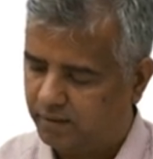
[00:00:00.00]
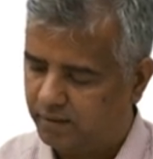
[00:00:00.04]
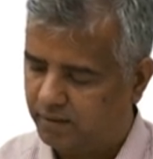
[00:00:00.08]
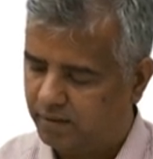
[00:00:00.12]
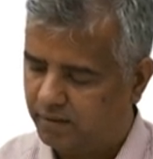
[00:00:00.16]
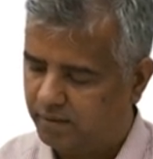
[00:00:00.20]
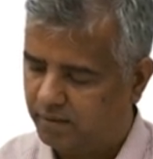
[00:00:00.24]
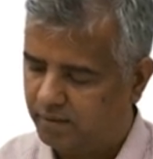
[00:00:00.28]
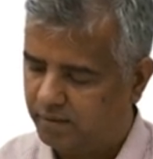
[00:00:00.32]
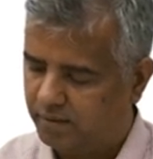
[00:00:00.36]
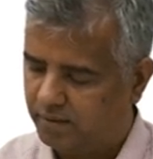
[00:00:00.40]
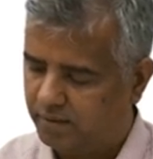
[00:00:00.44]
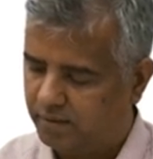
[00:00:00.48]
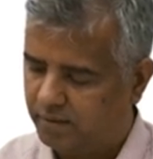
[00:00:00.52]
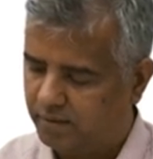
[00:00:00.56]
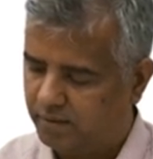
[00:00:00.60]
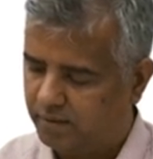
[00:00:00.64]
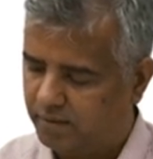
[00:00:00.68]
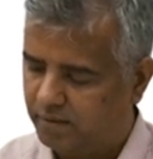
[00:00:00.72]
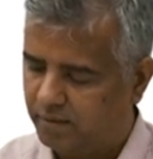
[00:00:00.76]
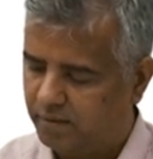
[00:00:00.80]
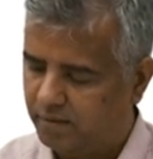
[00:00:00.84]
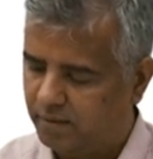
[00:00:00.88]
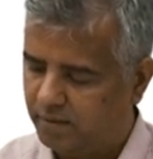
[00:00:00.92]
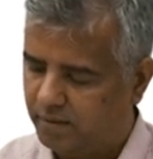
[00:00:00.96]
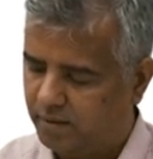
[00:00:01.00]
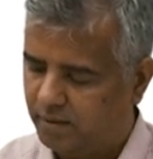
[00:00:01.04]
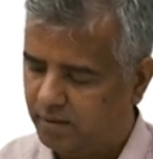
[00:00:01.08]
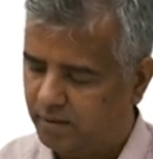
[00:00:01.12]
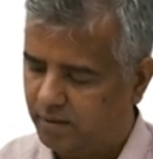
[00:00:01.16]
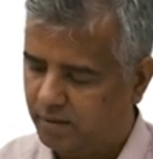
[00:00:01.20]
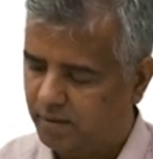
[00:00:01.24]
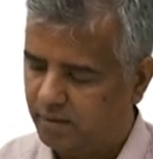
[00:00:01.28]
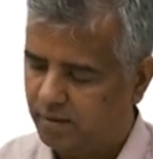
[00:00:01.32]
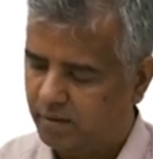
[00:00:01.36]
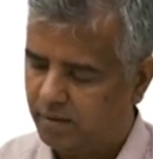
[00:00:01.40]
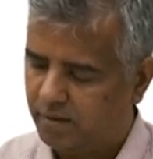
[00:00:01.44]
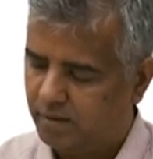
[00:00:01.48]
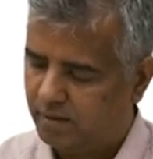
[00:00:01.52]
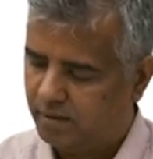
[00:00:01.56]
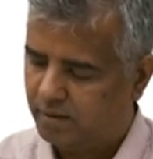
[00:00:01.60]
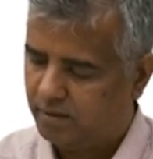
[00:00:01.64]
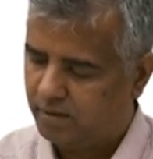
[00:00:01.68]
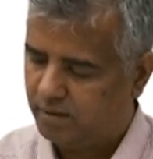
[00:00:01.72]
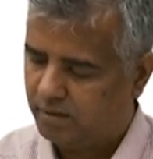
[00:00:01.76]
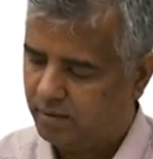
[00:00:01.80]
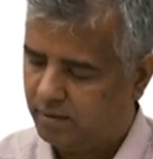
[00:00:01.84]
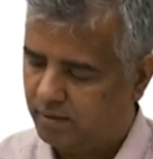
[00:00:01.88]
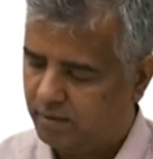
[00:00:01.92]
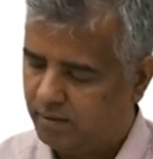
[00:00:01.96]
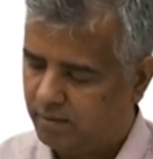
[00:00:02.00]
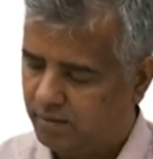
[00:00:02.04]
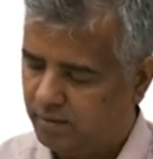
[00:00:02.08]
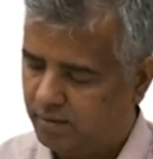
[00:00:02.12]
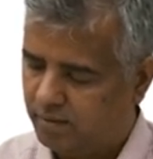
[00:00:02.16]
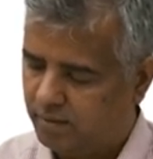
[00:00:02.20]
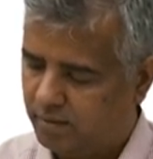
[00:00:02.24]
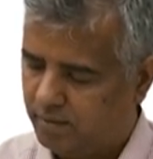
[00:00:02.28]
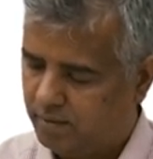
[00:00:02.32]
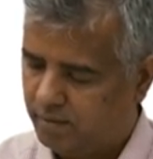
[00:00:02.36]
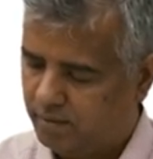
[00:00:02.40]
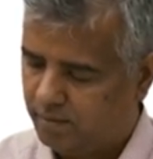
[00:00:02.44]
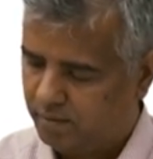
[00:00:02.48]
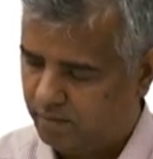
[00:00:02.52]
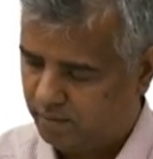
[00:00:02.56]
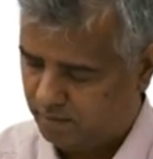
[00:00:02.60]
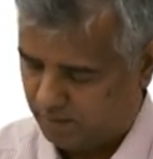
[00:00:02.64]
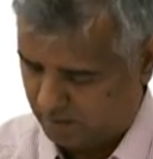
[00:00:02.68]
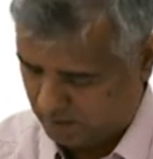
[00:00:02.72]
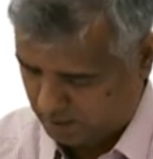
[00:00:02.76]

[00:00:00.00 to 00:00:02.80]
(no one is talking)